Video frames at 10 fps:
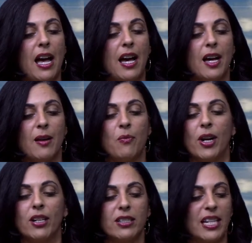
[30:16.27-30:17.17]
Um,
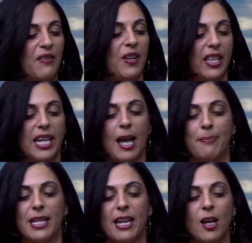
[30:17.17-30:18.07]
we're definitely
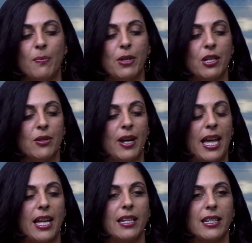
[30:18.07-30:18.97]
happy to help you
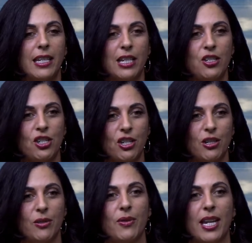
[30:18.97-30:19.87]
and get
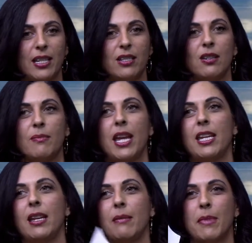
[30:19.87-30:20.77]
you into
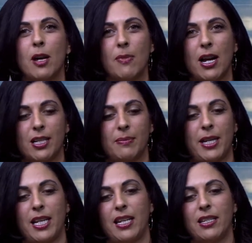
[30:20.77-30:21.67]
making mailbox money,